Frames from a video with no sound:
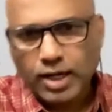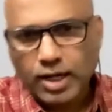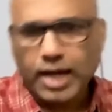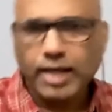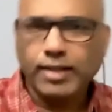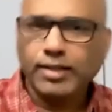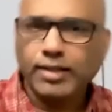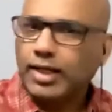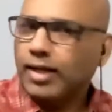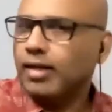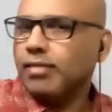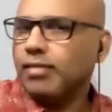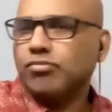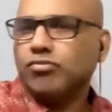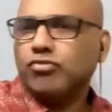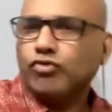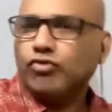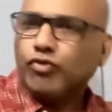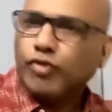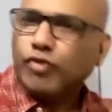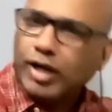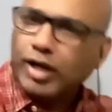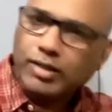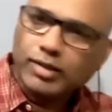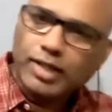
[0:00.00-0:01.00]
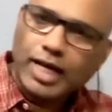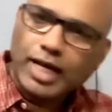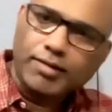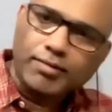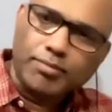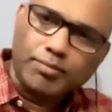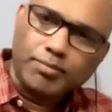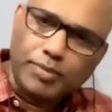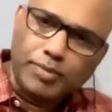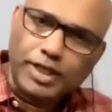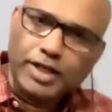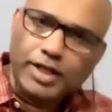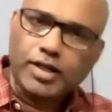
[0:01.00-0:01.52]
And
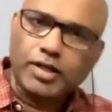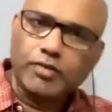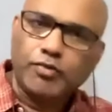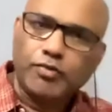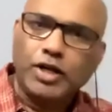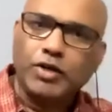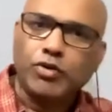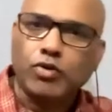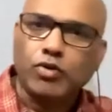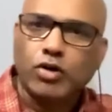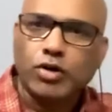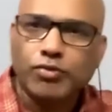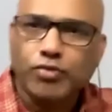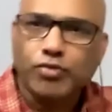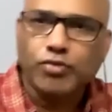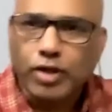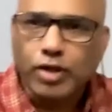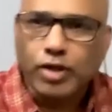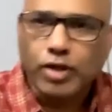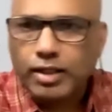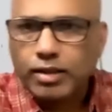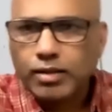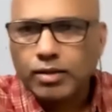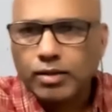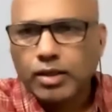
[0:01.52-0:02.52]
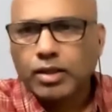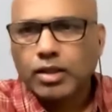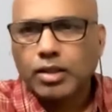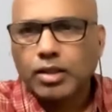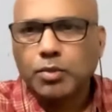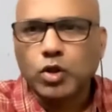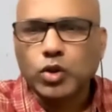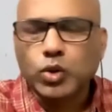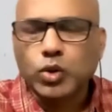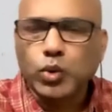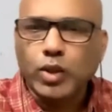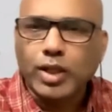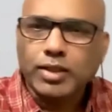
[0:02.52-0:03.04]
that period went on for
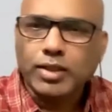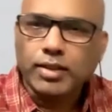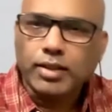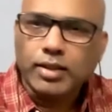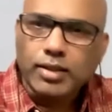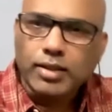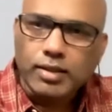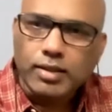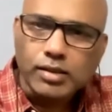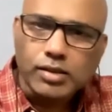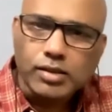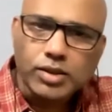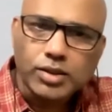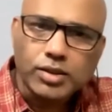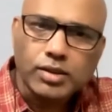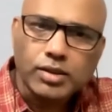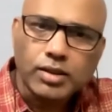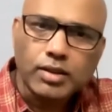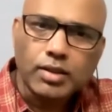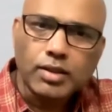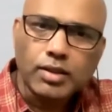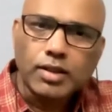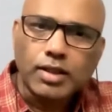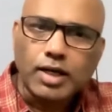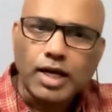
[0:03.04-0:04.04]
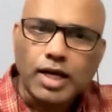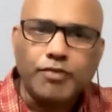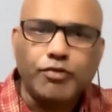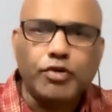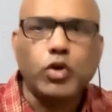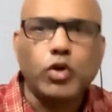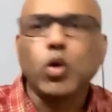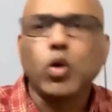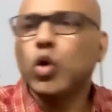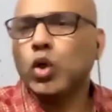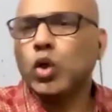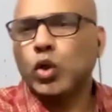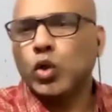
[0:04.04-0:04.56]
200 years. And
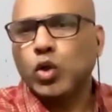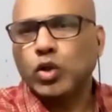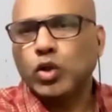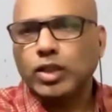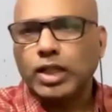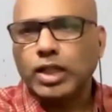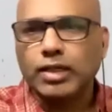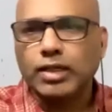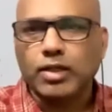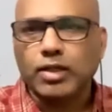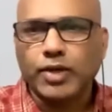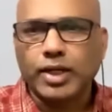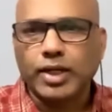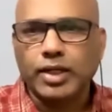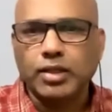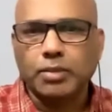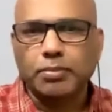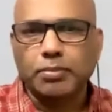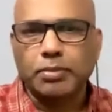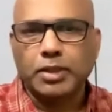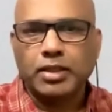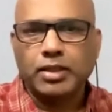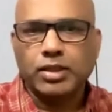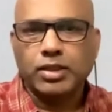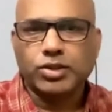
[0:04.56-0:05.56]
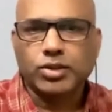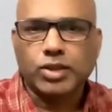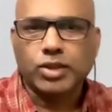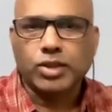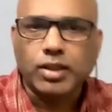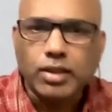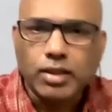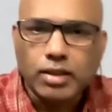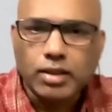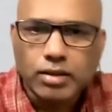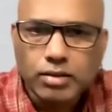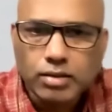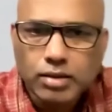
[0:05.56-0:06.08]
we all know that our independence
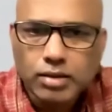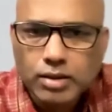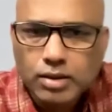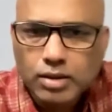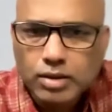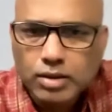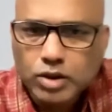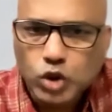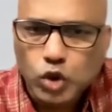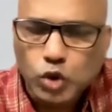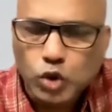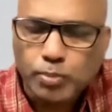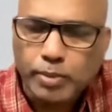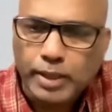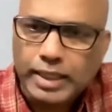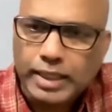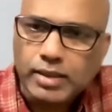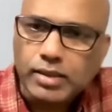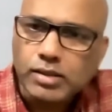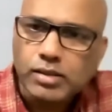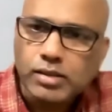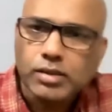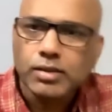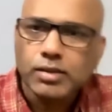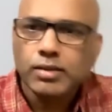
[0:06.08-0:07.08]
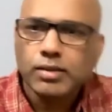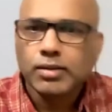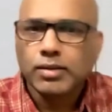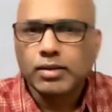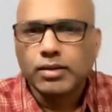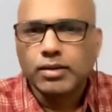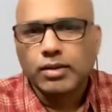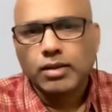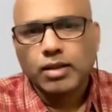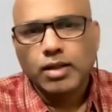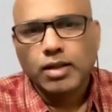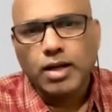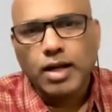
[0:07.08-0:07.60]
struggle took place.
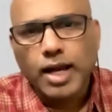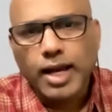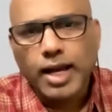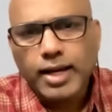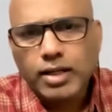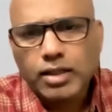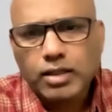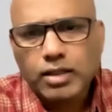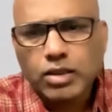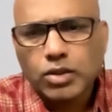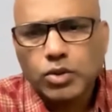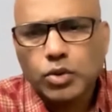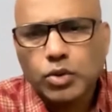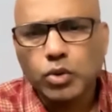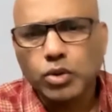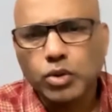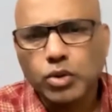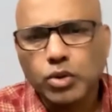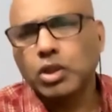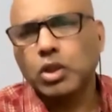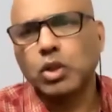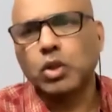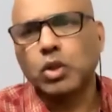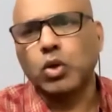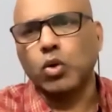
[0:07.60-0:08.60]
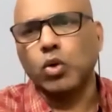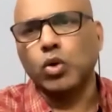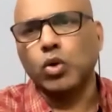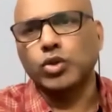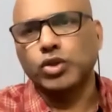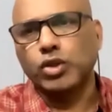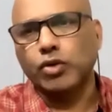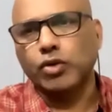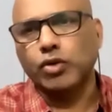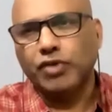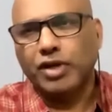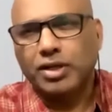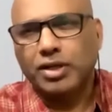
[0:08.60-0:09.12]
And during the
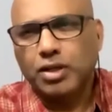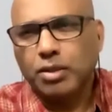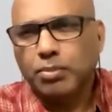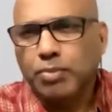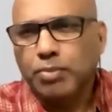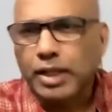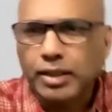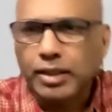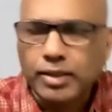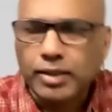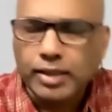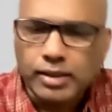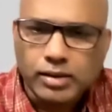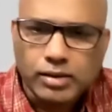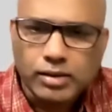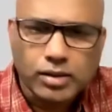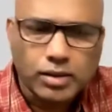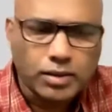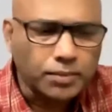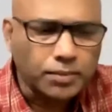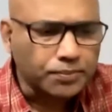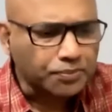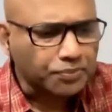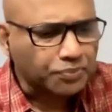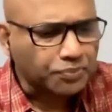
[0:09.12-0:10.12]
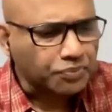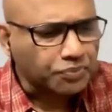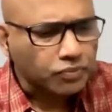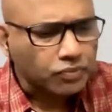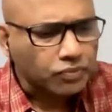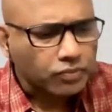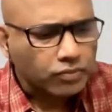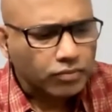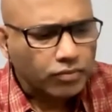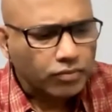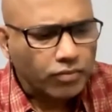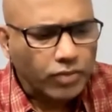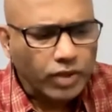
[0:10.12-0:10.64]
course of independence,
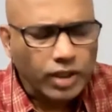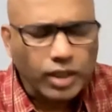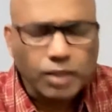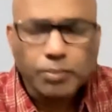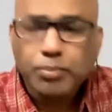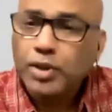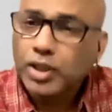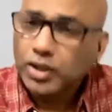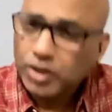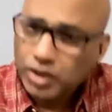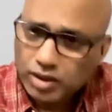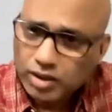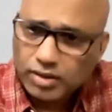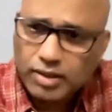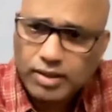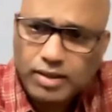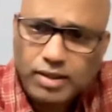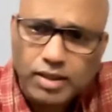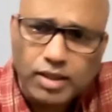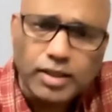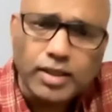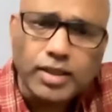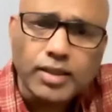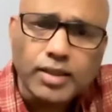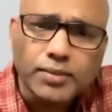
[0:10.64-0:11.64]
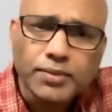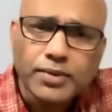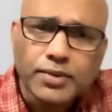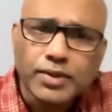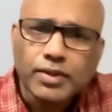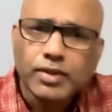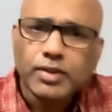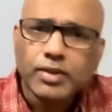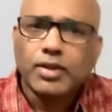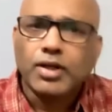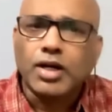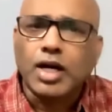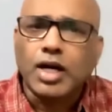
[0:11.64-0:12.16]
particularly
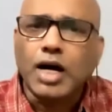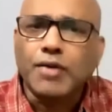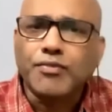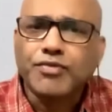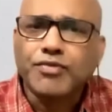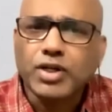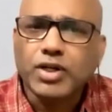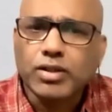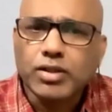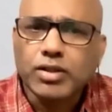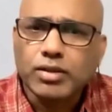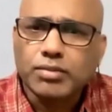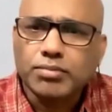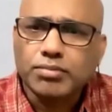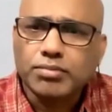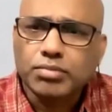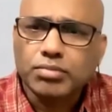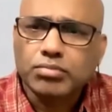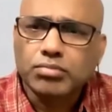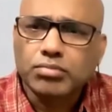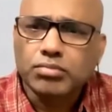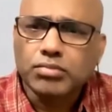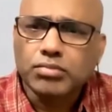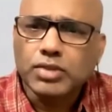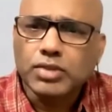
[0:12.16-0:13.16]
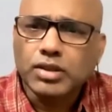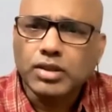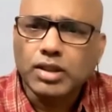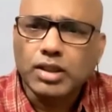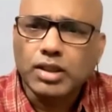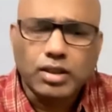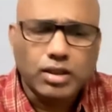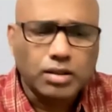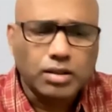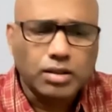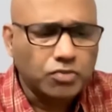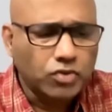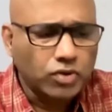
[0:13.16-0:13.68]
after
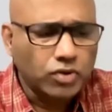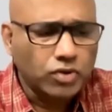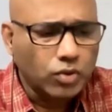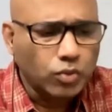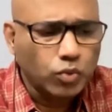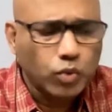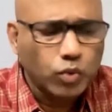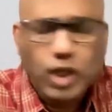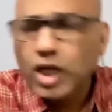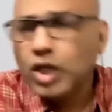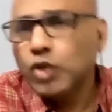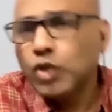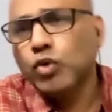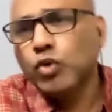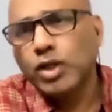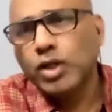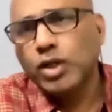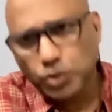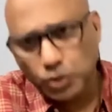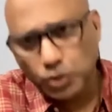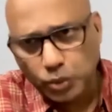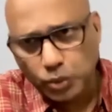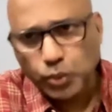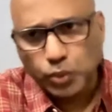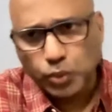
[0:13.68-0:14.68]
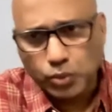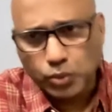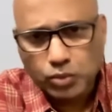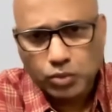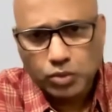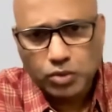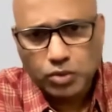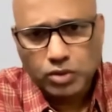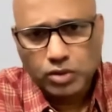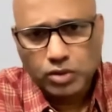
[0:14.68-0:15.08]
the World War II,